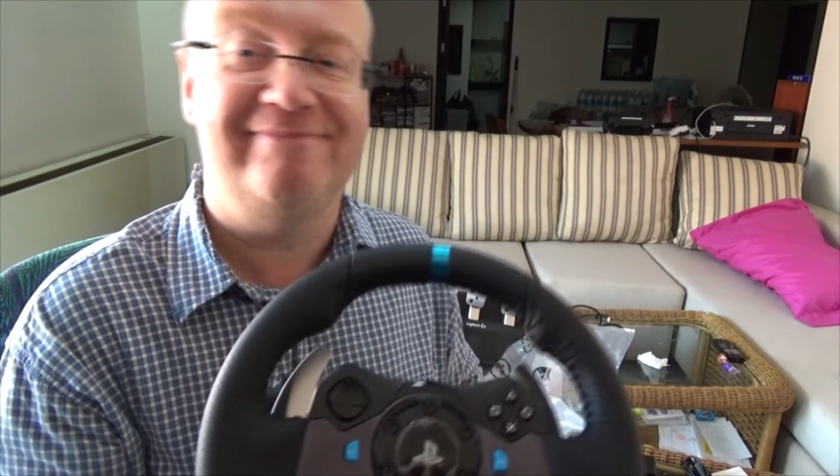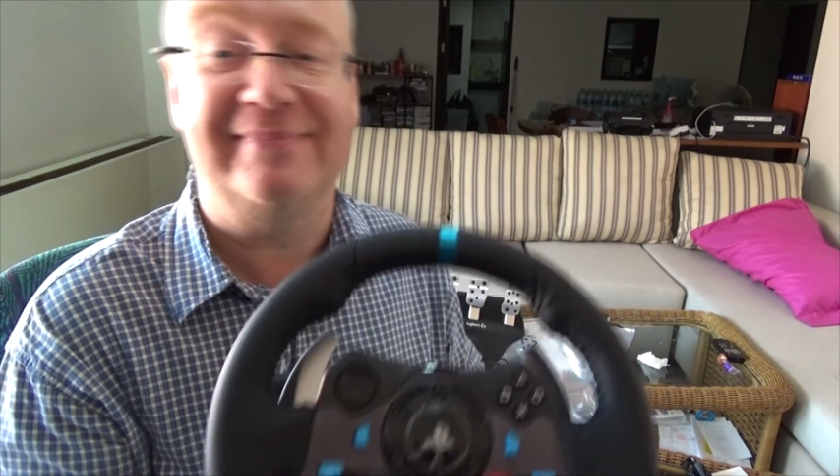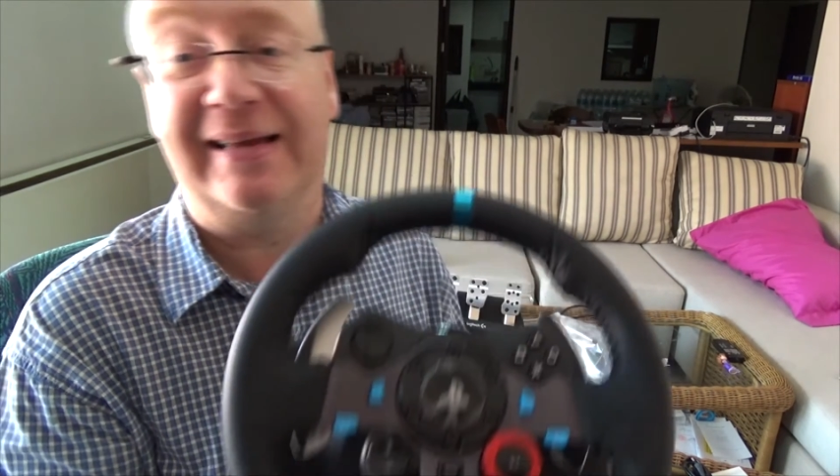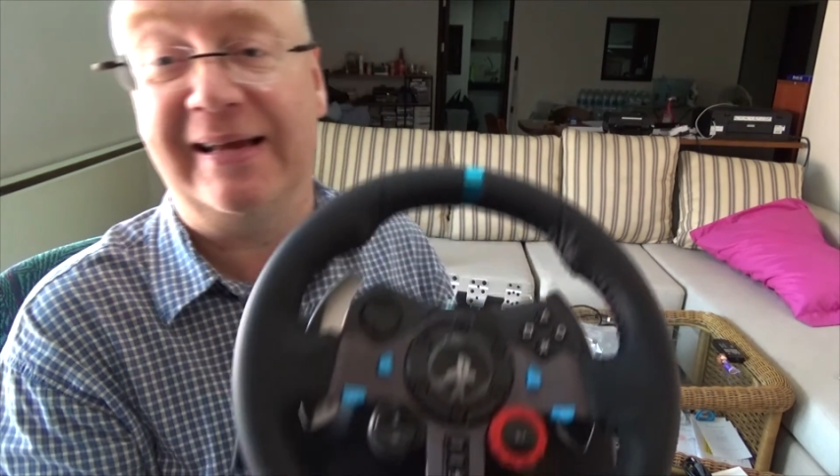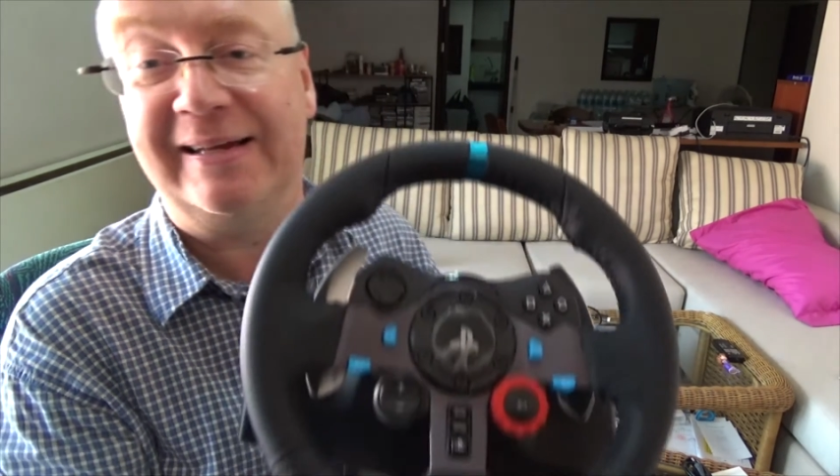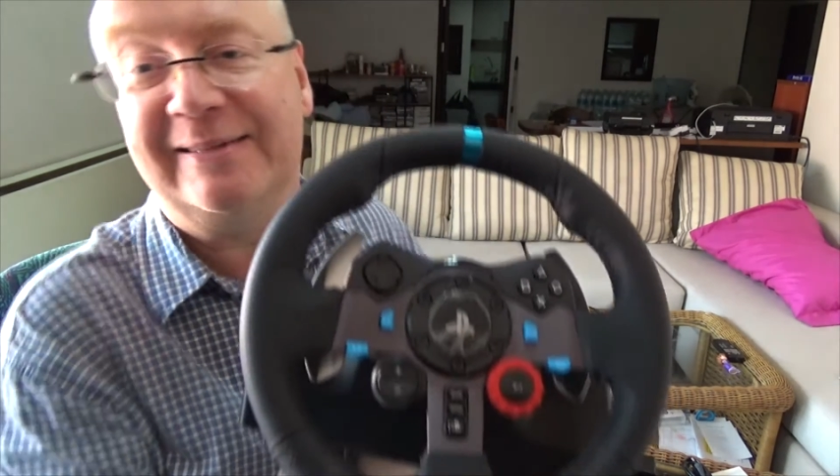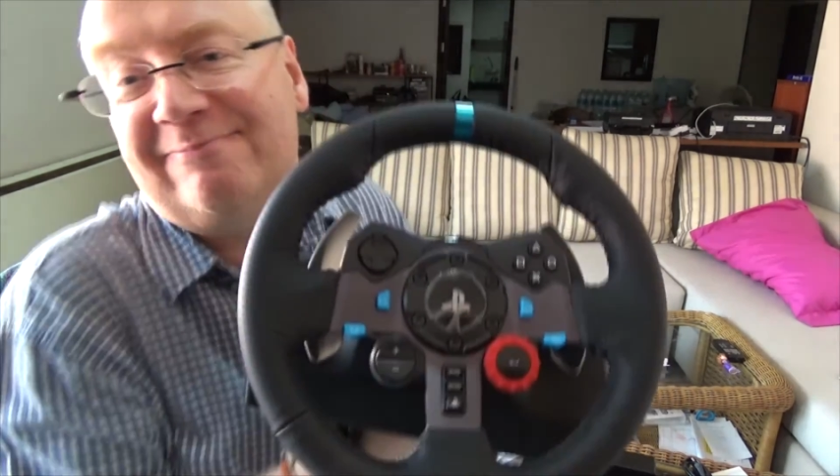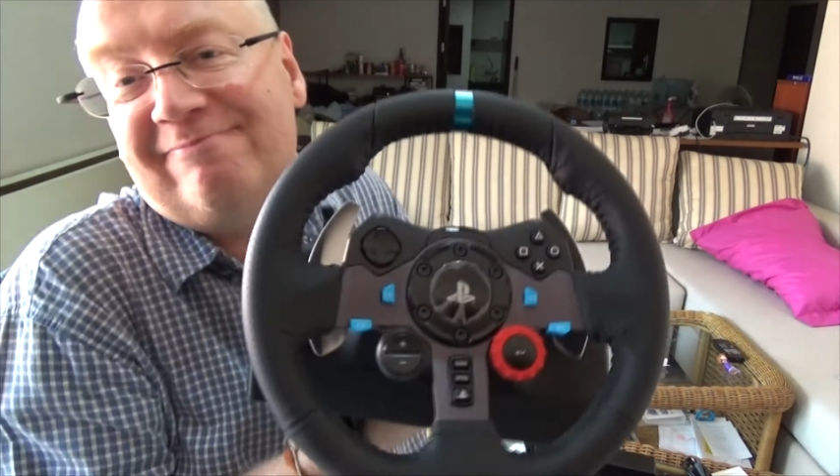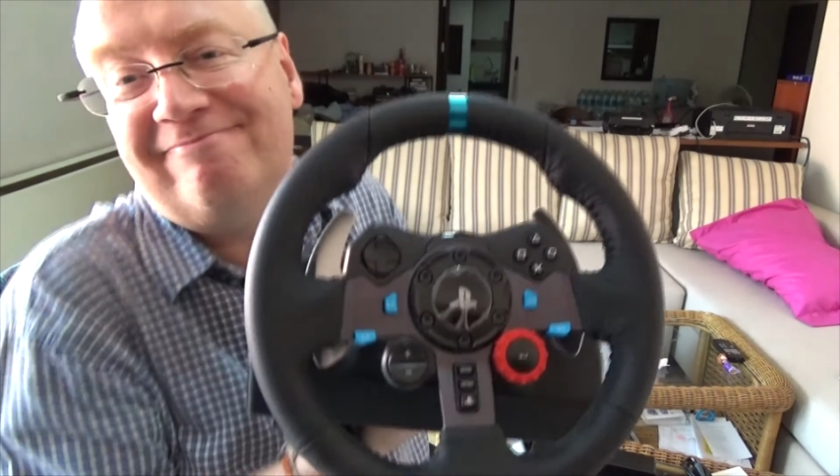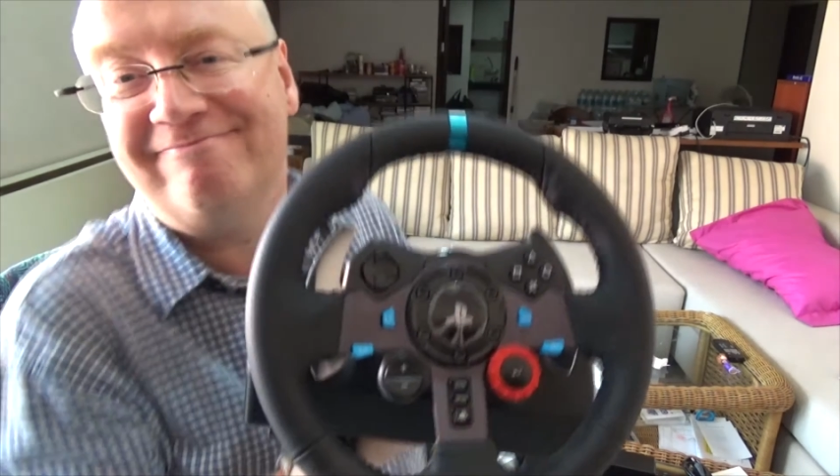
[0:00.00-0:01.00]
I
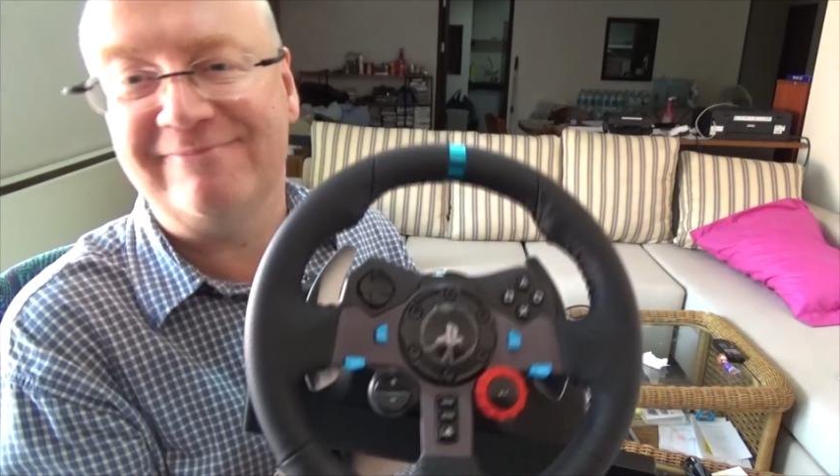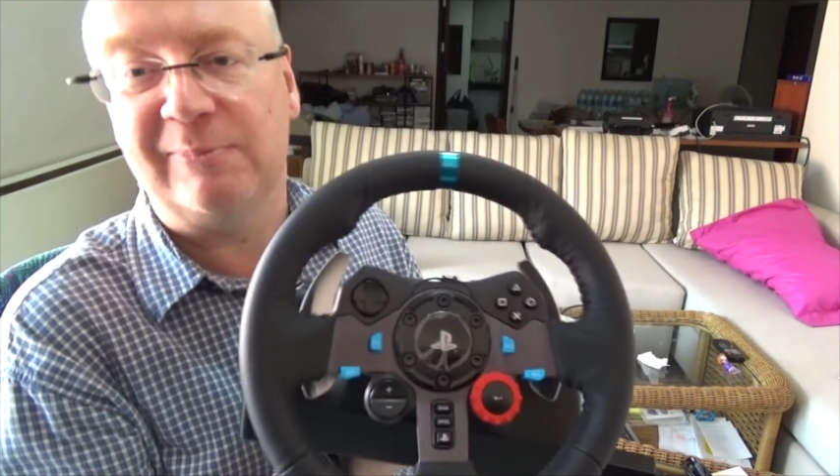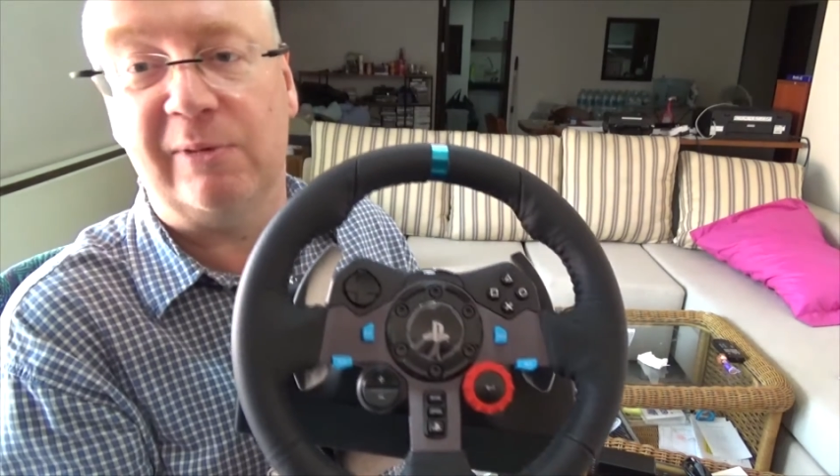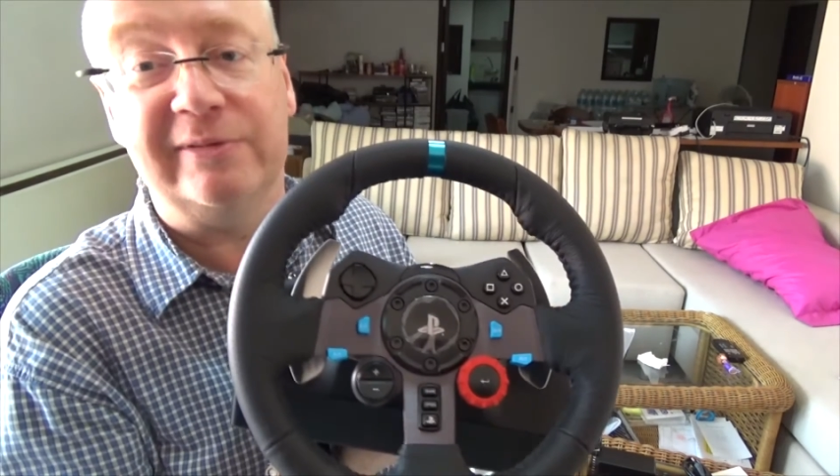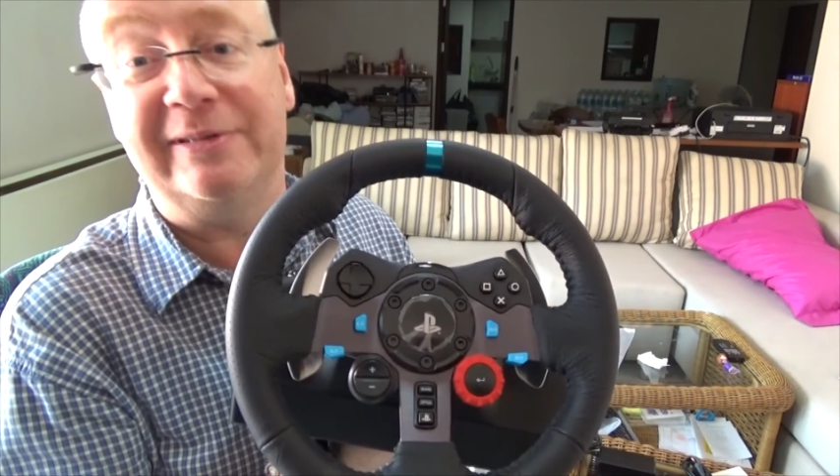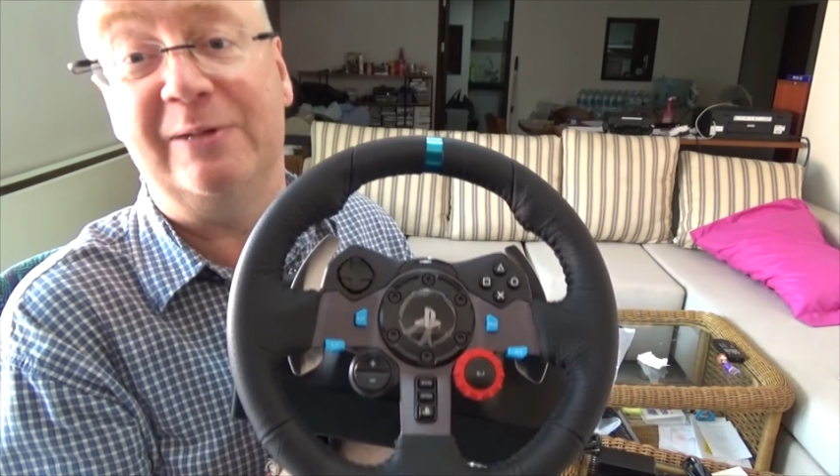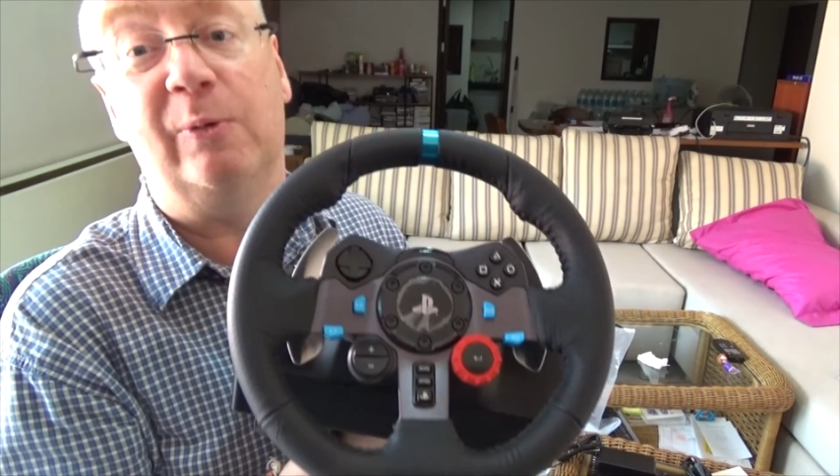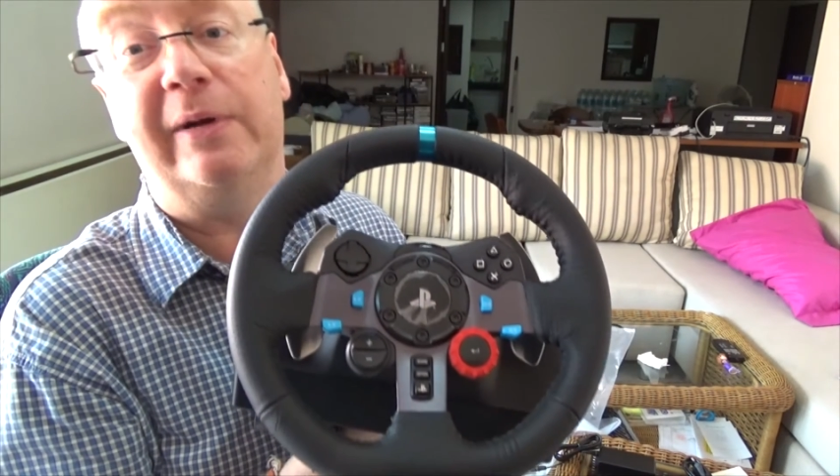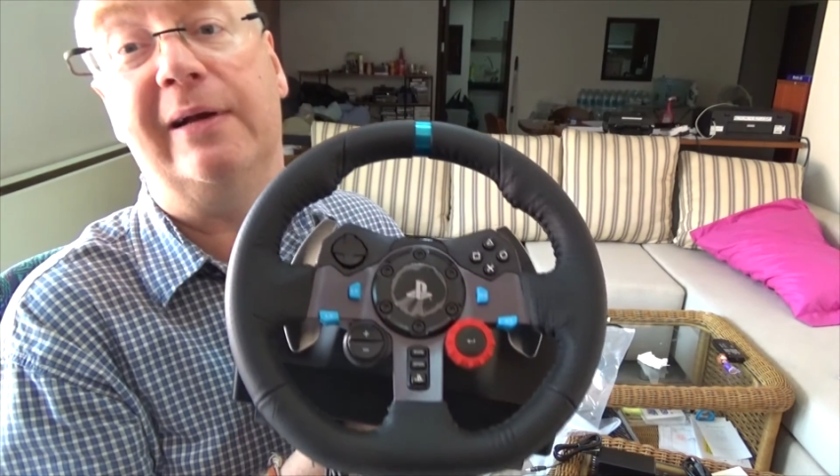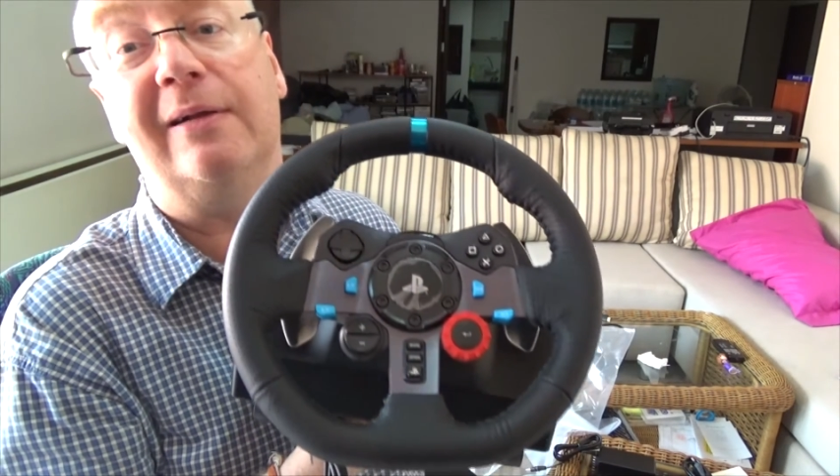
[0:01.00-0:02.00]
wanted a
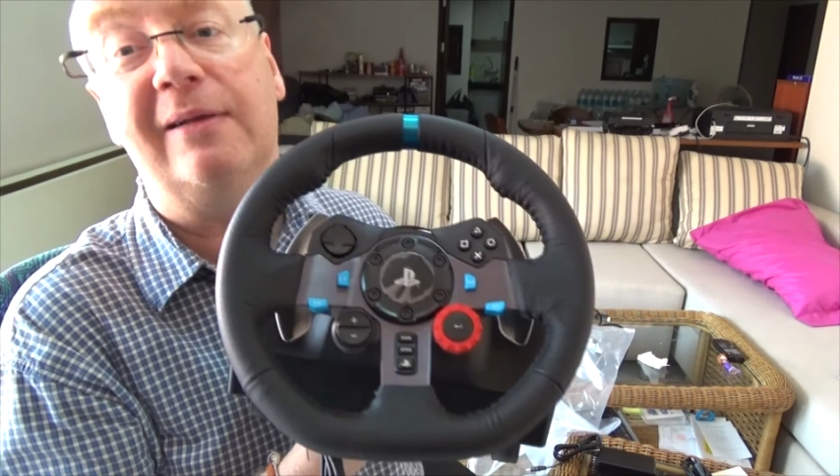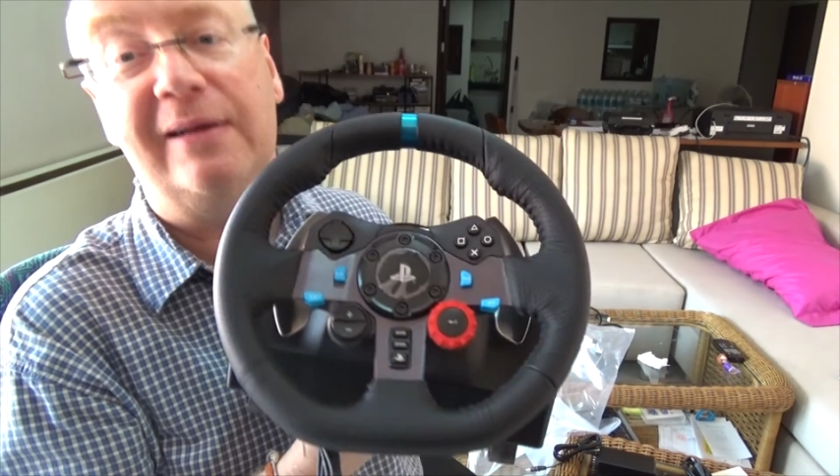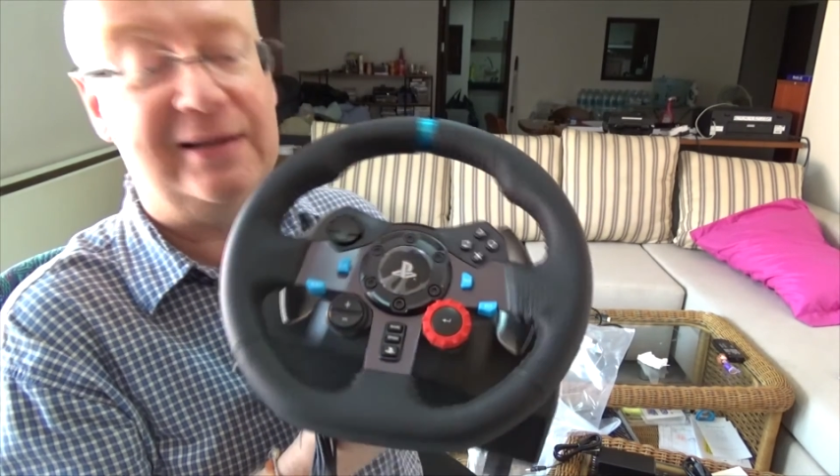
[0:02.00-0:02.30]
wheel,